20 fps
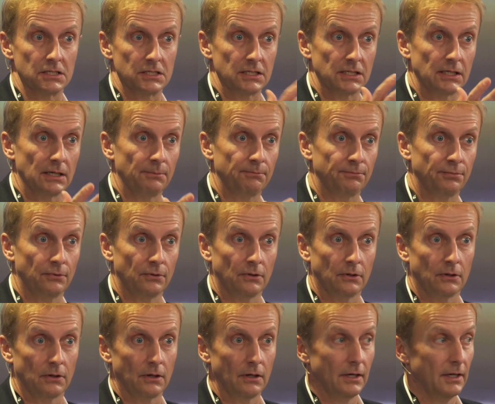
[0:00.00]
in
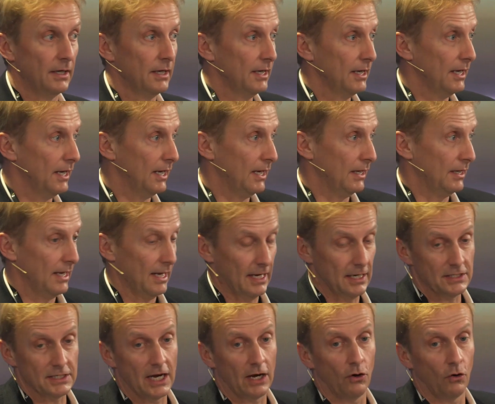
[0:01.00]
Singapore, in
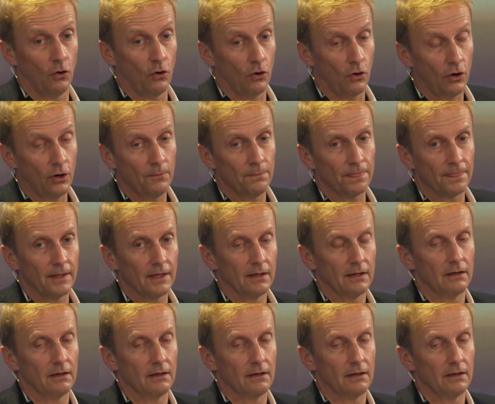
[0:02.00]
Asia, or,